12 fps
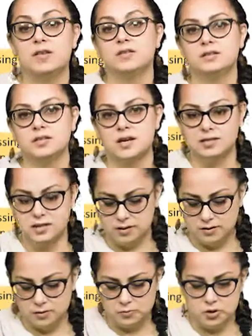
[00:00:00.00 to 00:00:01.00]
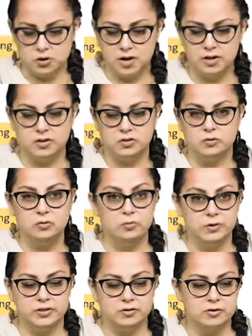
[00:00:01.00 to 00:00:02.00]
this idea that we're trying to
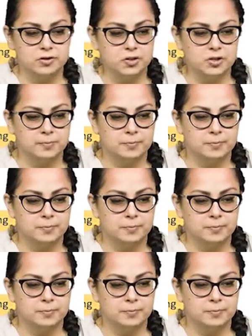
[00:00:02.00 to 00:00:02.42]
research.